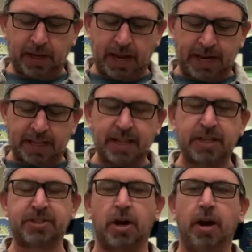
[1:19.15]
I got
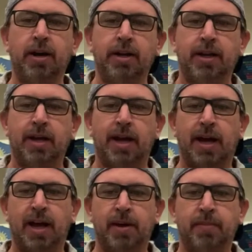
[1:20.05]
that scar
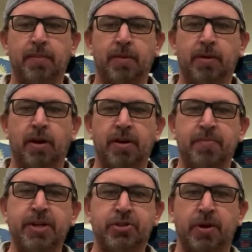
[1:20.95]
on a
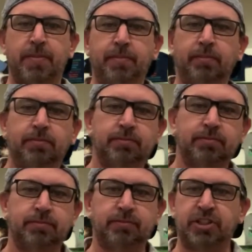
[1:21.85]
beach trip,
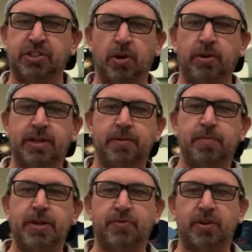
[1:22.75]
just going to the
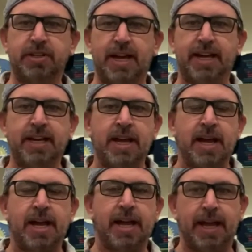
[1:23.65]
beach for a day
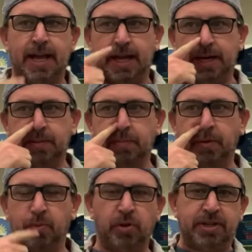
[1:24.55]
and
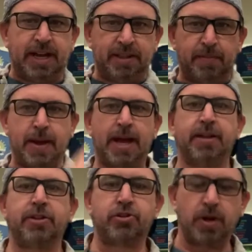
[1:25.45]
pulling down the back
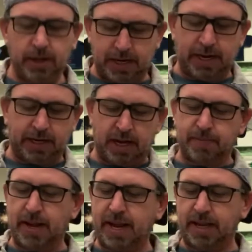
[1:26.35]
of the trunk, and it
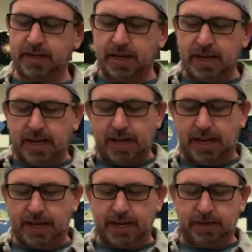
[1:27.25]
cut my hand.
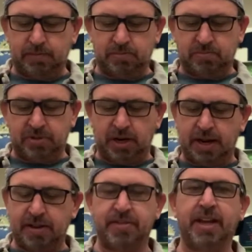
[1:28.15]
And
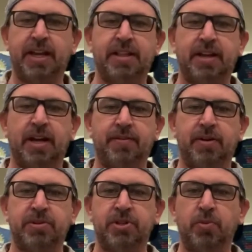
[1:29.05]
I didn't think anything of it.
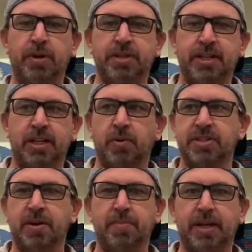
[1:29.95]
It was no big deal. It
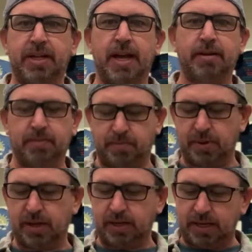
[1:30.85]
wasn't a big cut,
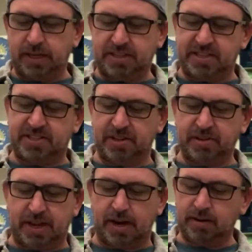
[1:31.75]
but it's still
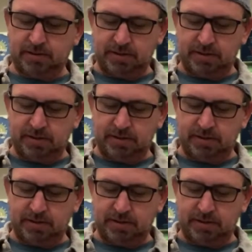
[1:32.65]
there.